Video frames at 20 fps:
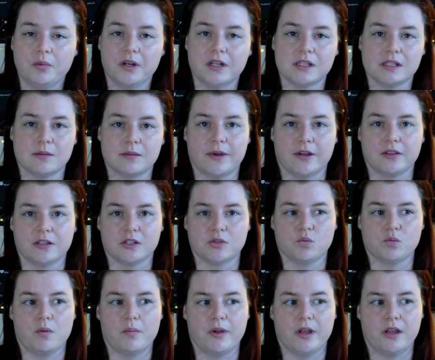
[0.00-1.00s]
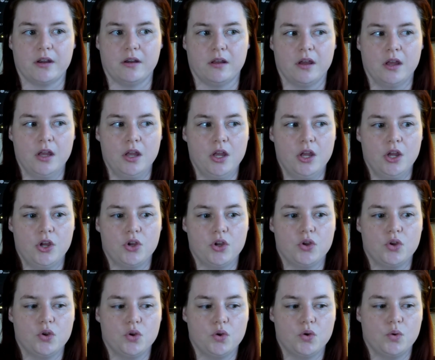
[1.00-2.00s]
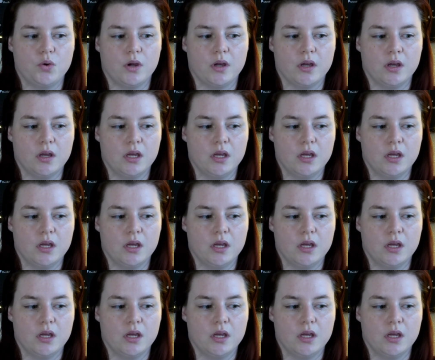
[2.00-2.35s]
but it's about this woman who